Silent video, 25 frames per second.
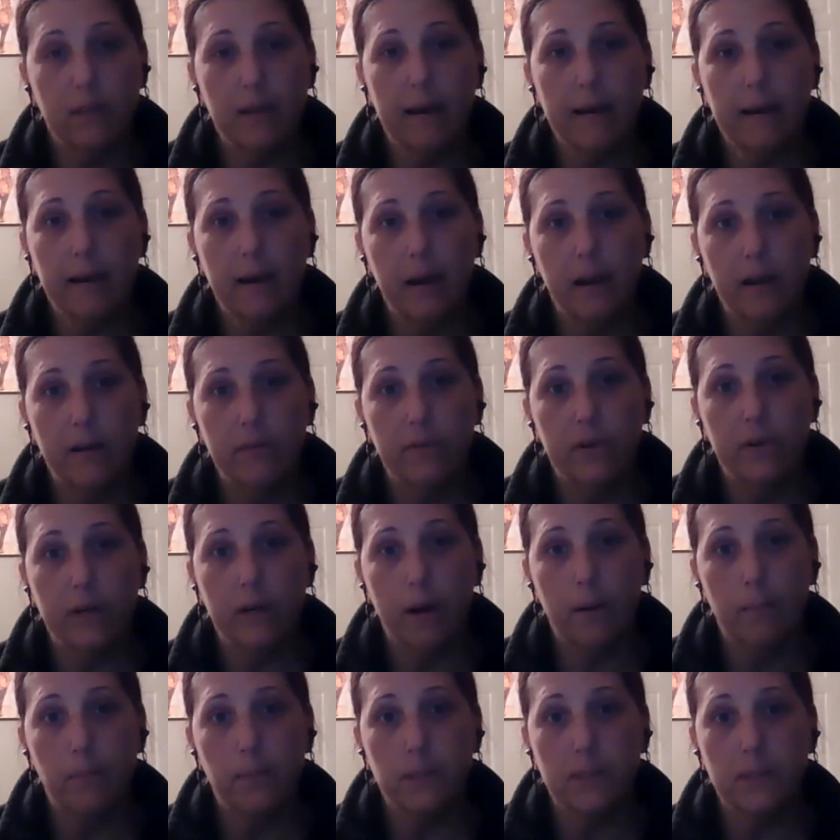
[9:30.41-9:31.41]
that kind of
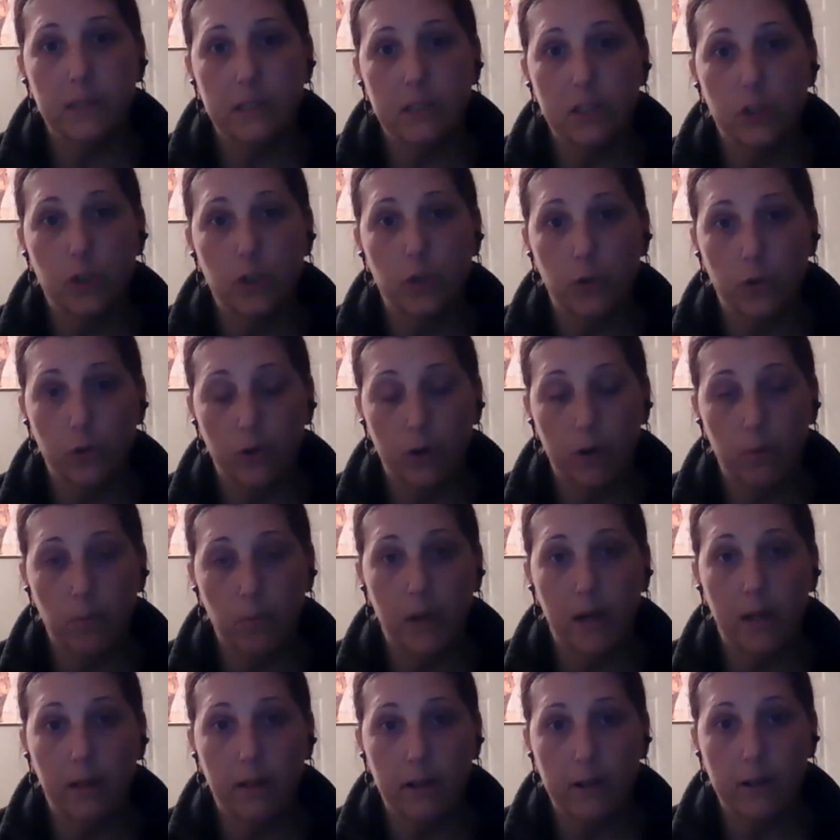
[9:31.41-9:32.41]
encompasses your
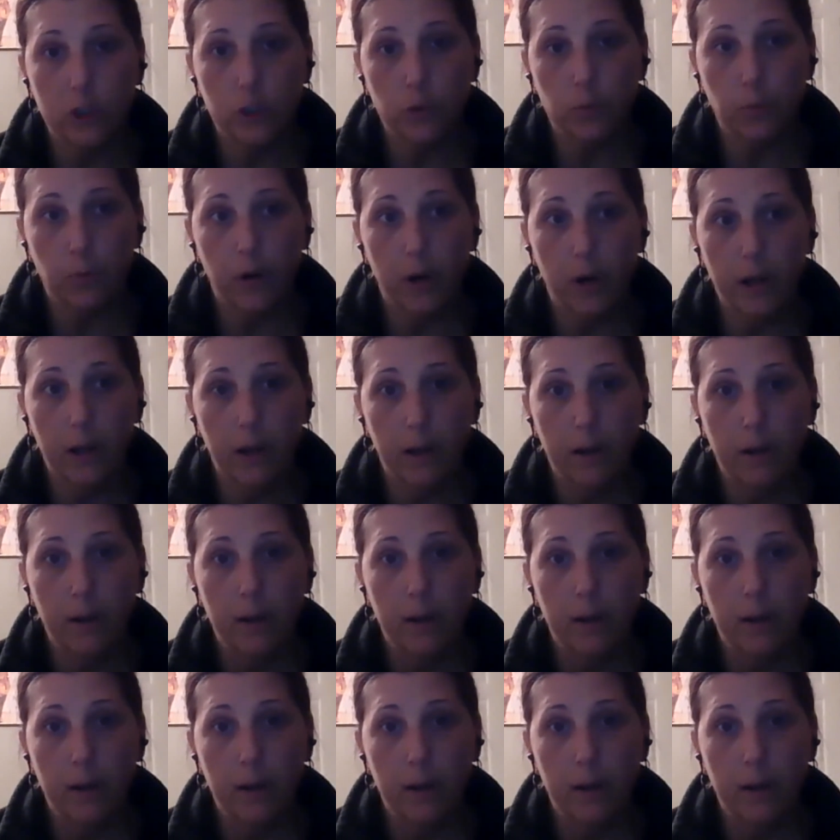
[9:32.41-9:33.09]
30-minute lunch break.